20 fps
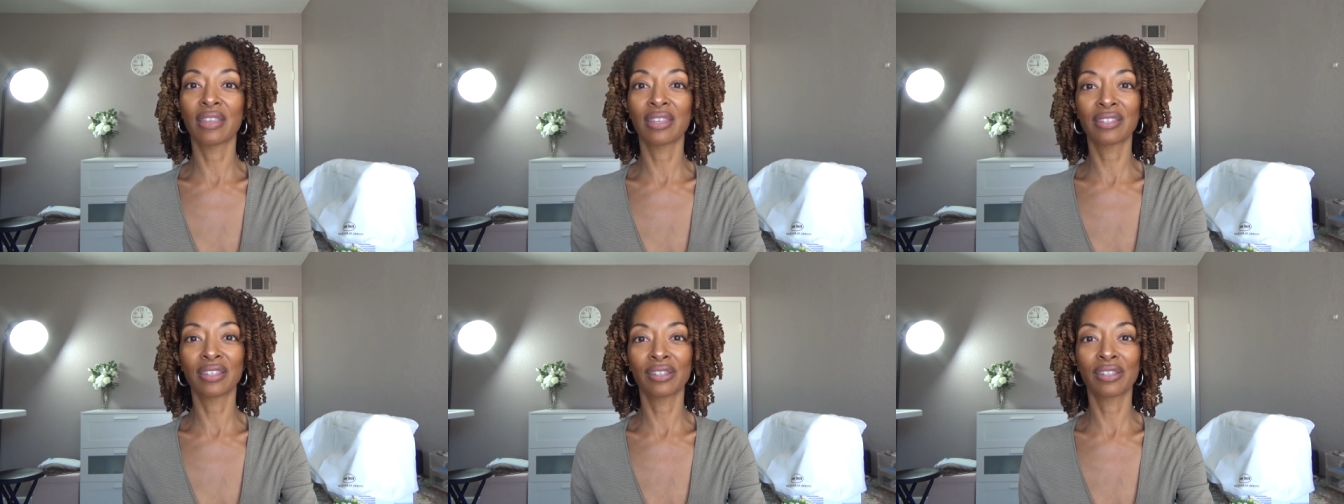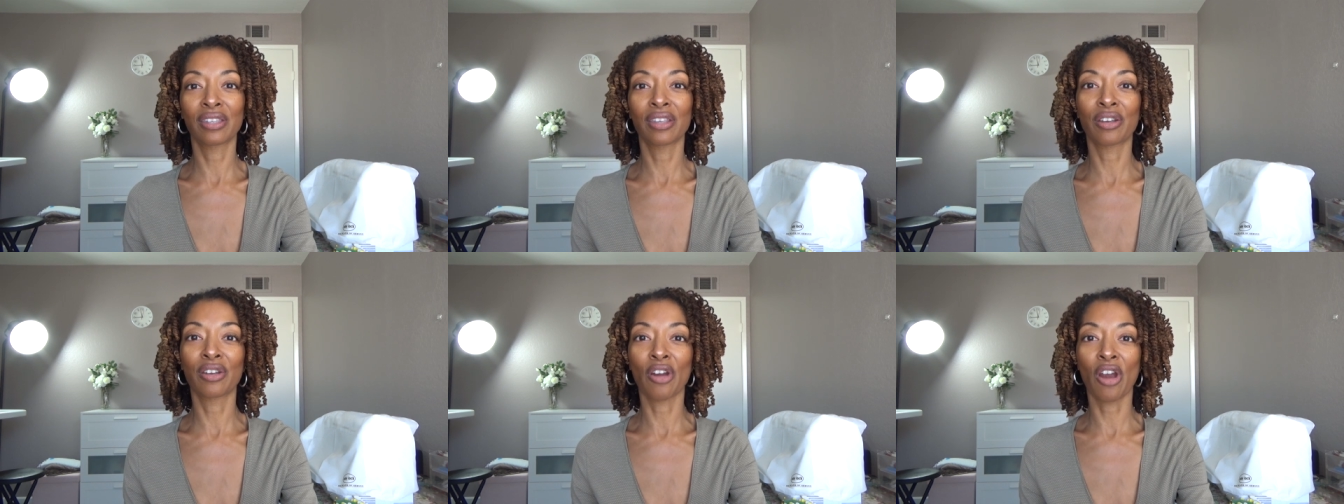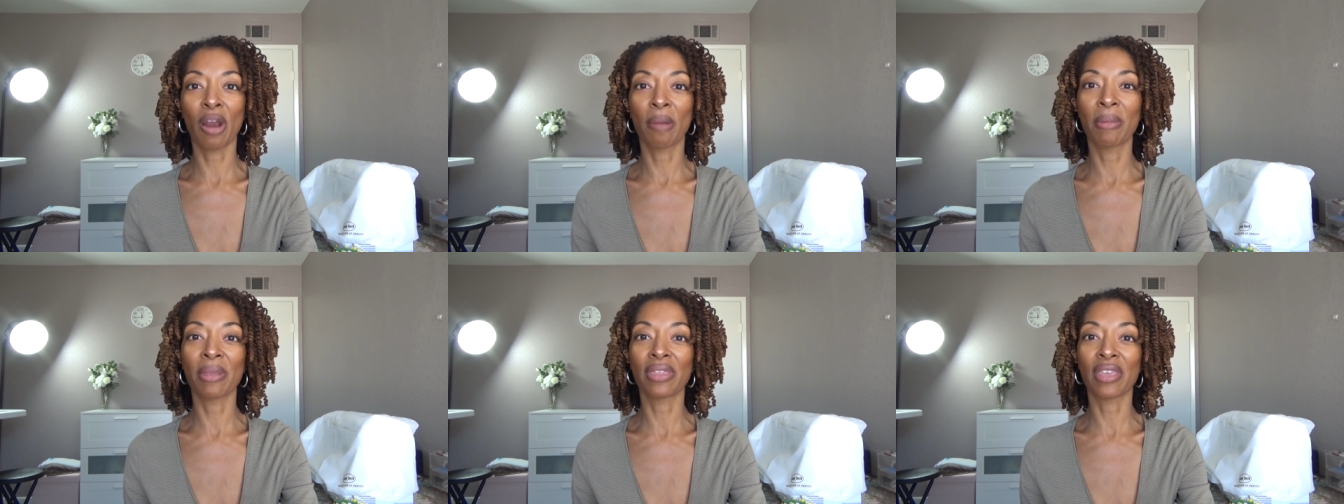this is the
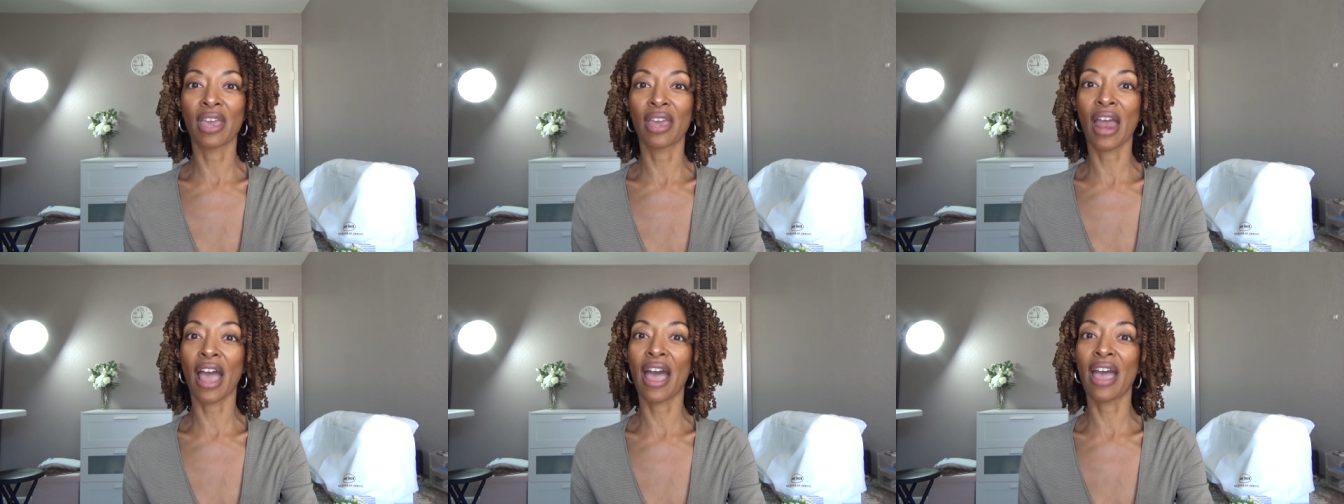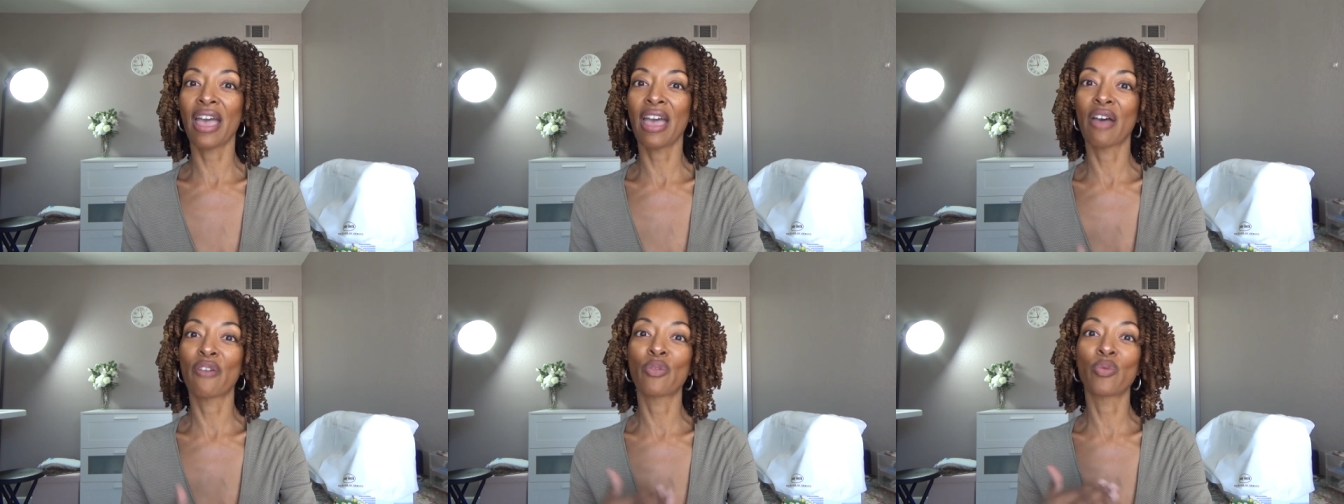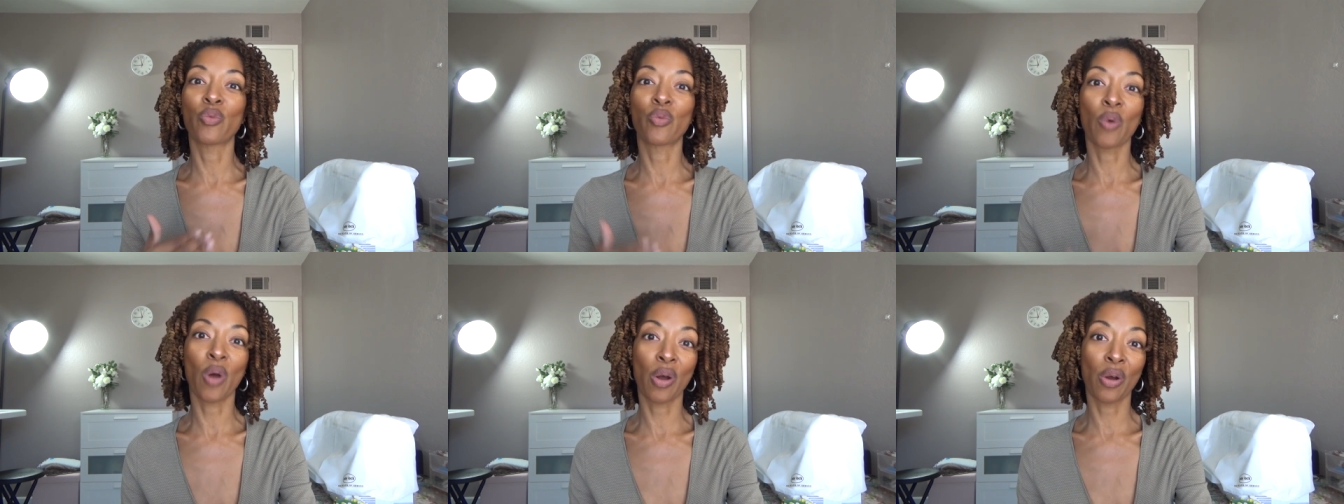garment that I
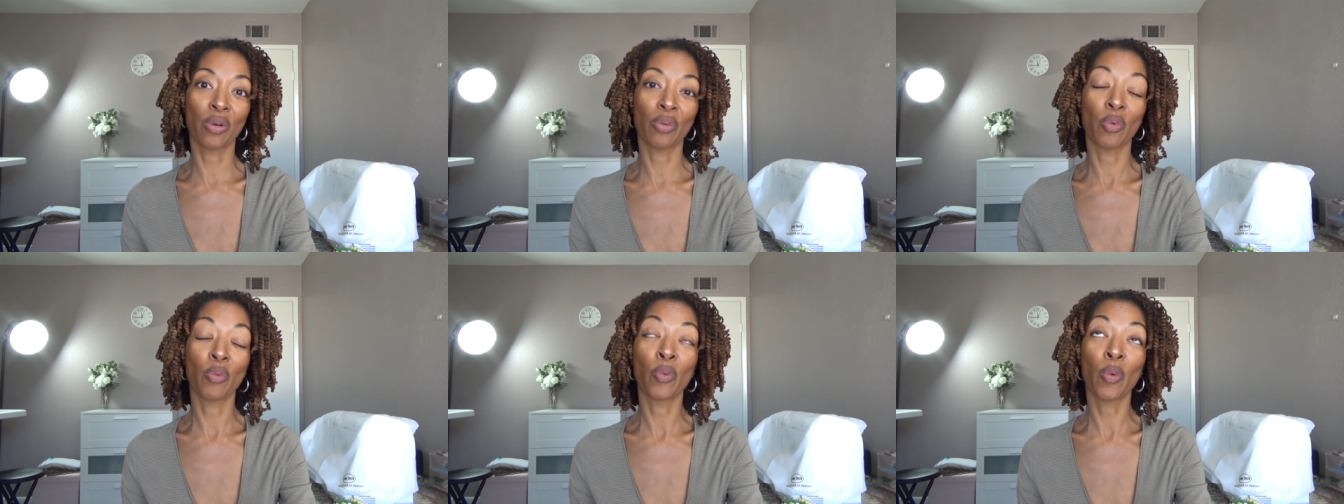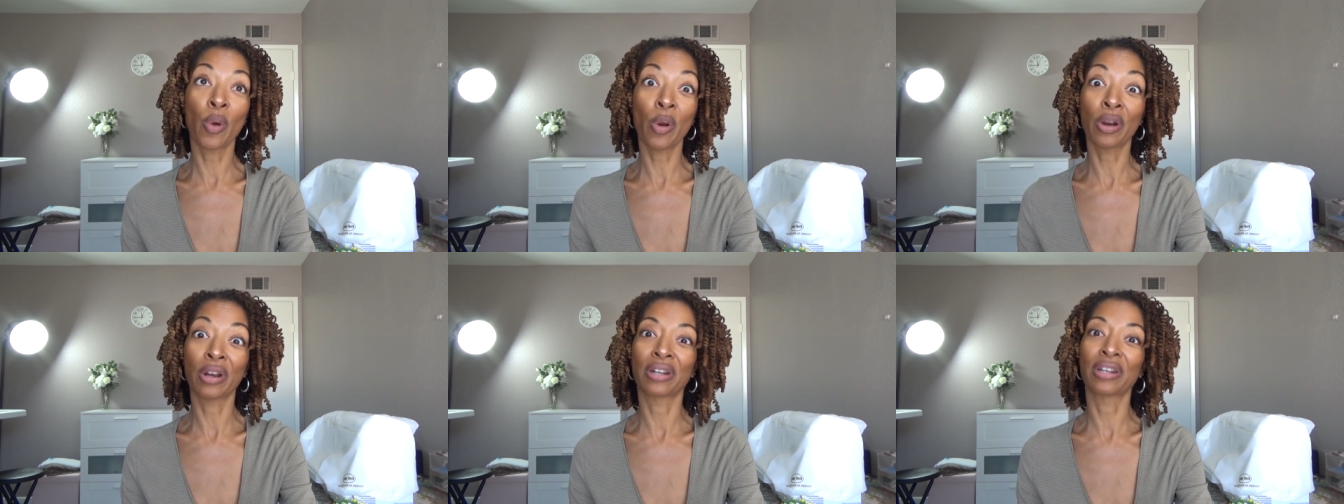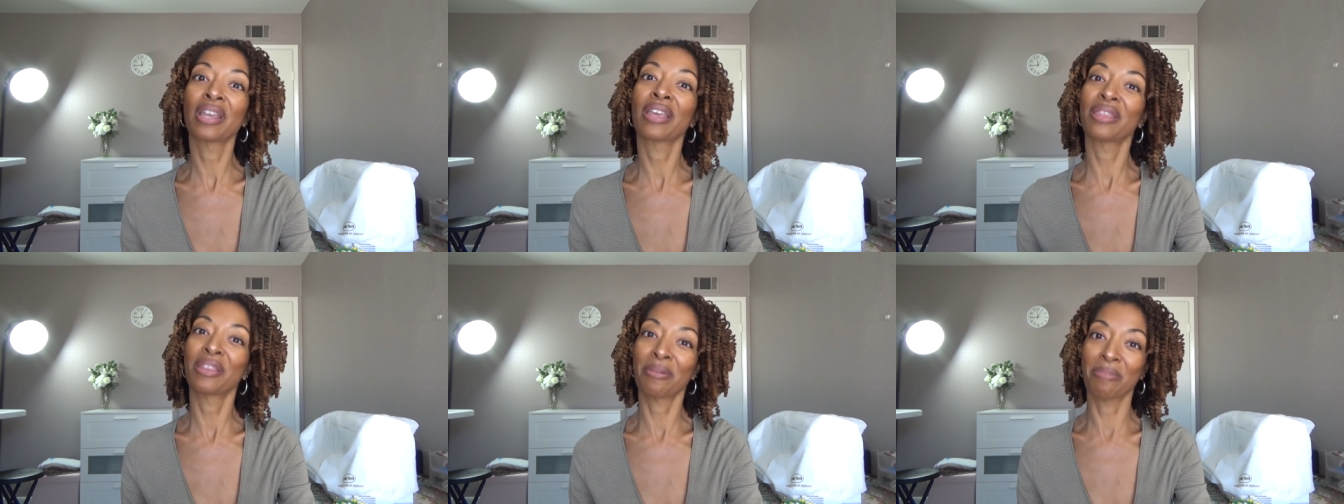have worn